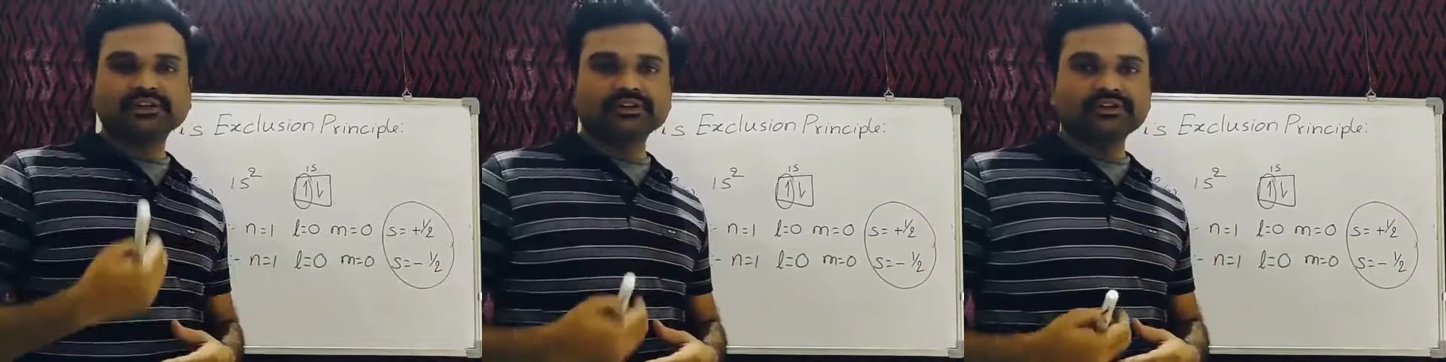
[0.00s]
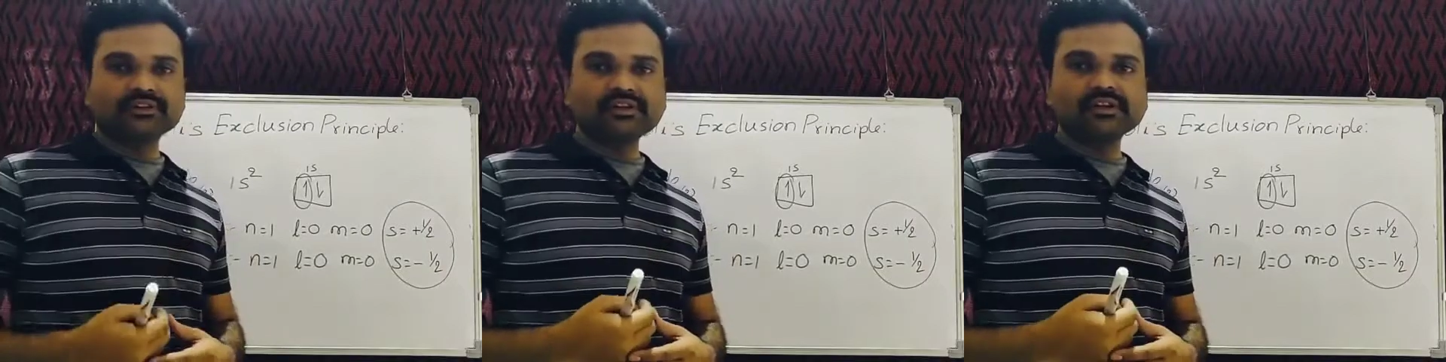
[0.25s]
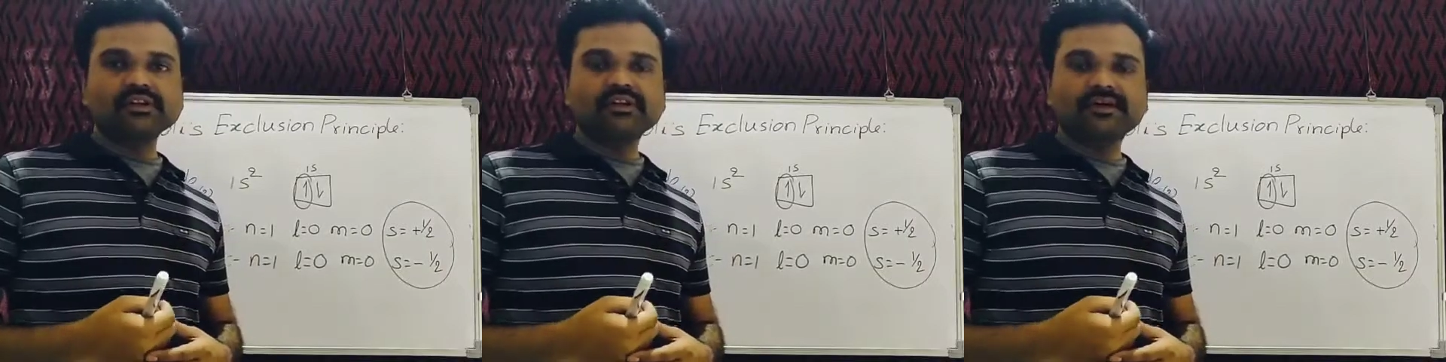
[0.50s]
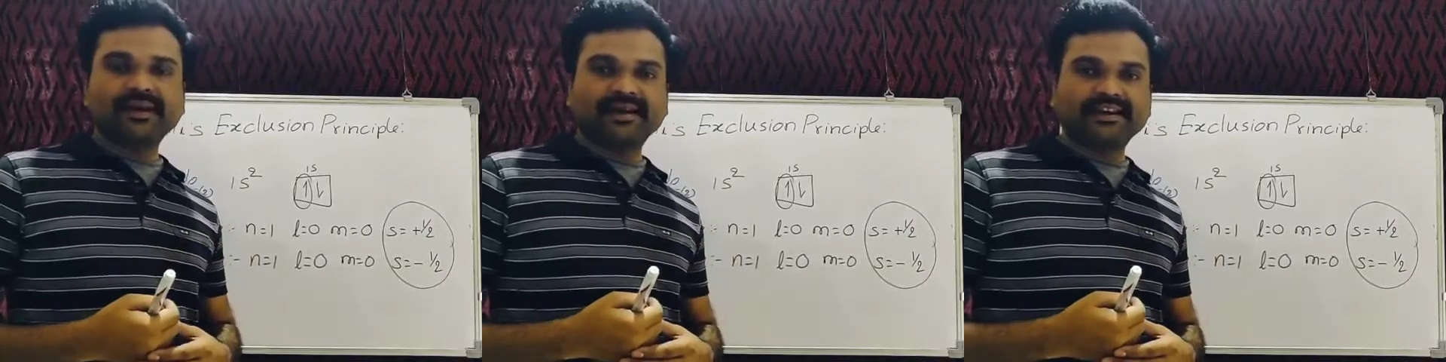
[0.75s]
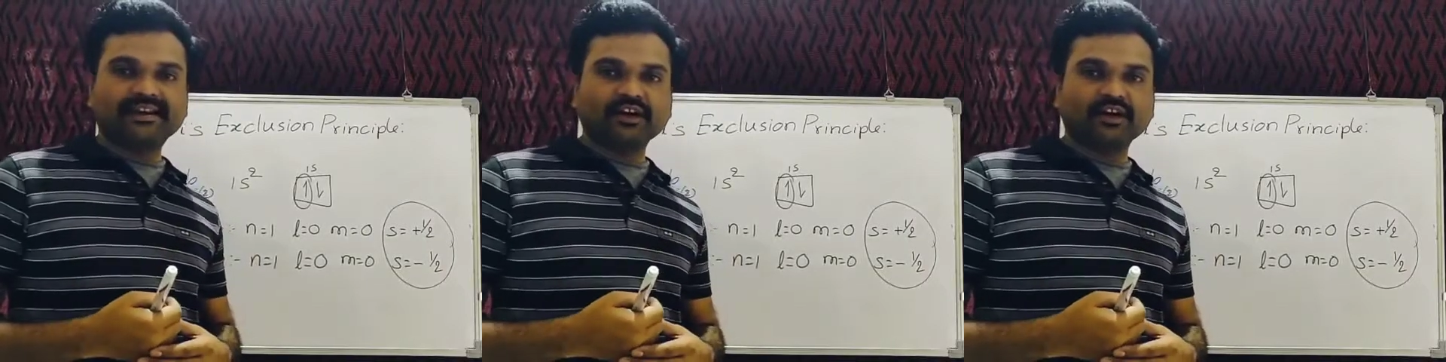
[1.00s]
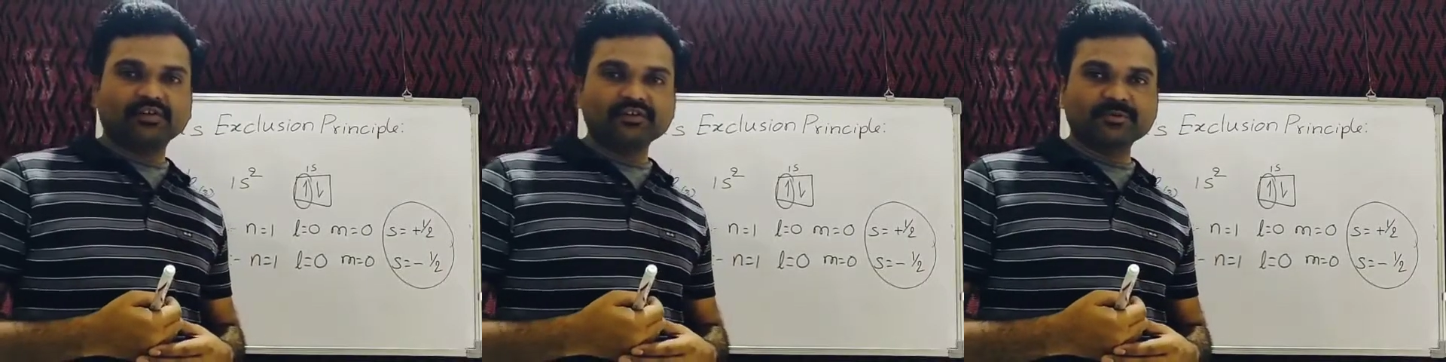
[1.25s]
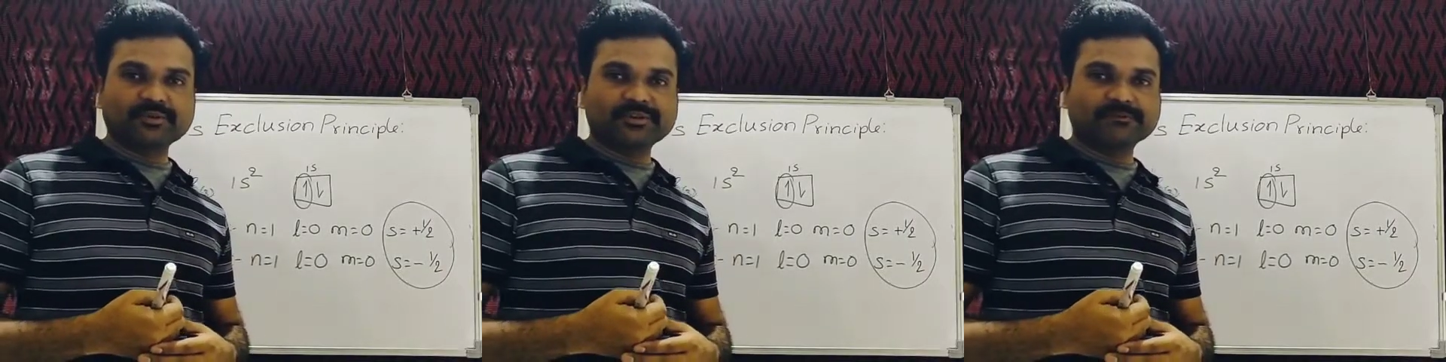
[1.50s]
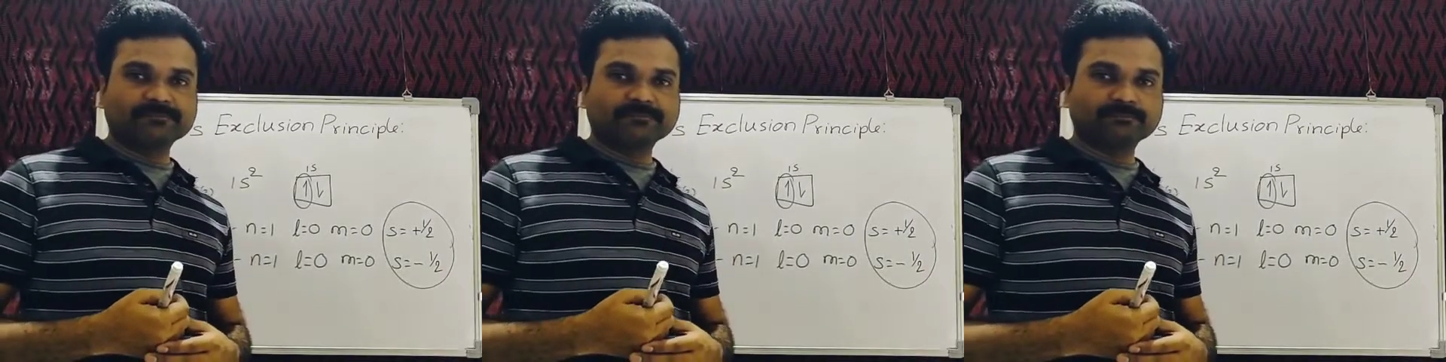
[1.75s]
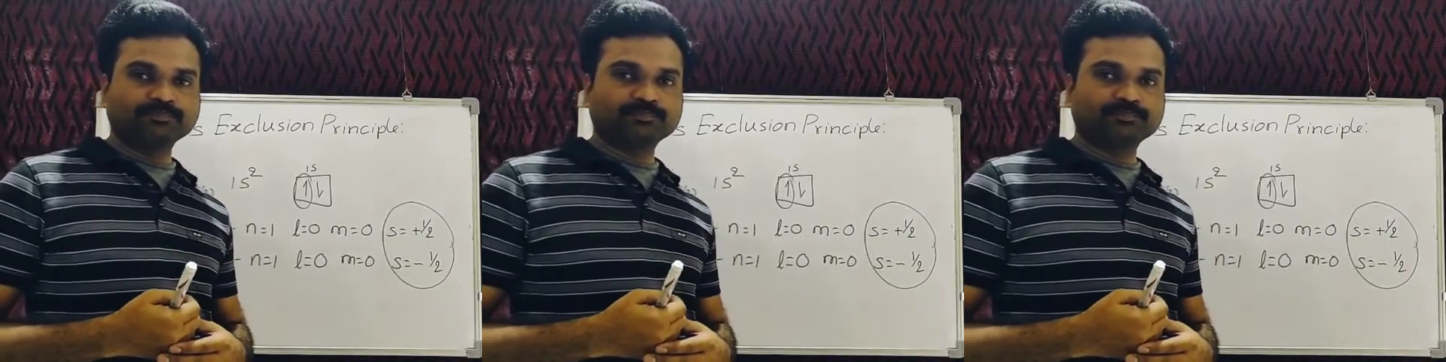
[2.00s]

the other with the anti-clockwise spin.